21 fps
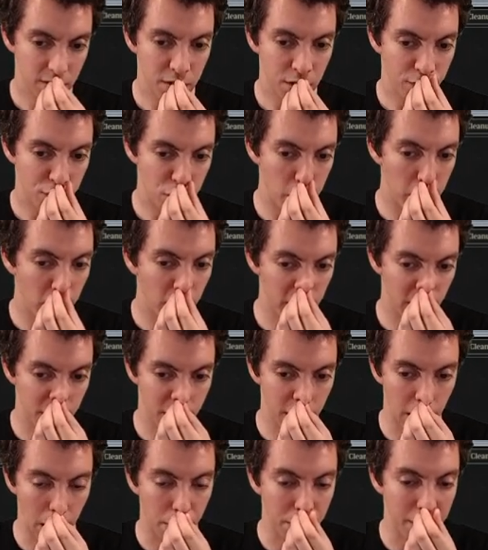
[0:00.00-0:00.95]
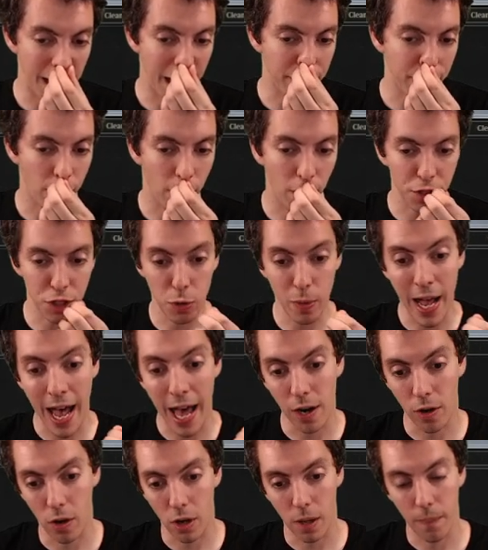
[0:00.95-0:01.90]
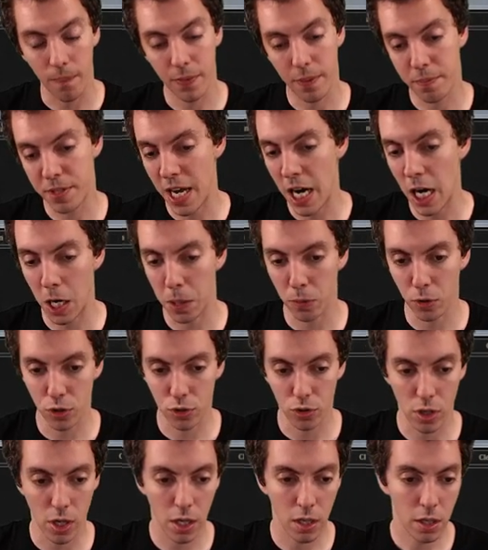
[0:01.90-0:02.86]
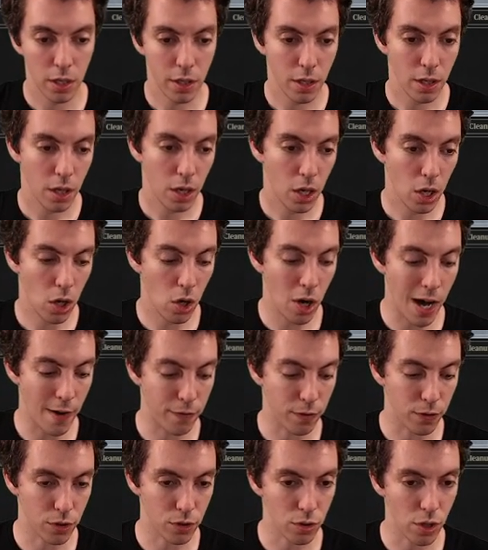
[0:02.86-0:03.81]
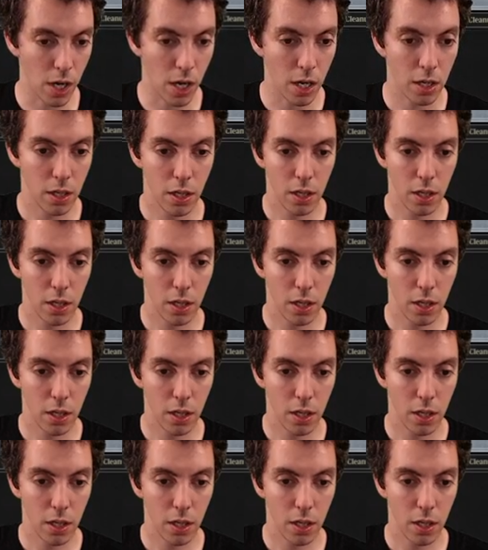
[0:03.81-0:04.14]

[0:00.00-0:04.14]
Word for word: if you mulligan here, I would not fault you at all. Terrible draw. Awful draw.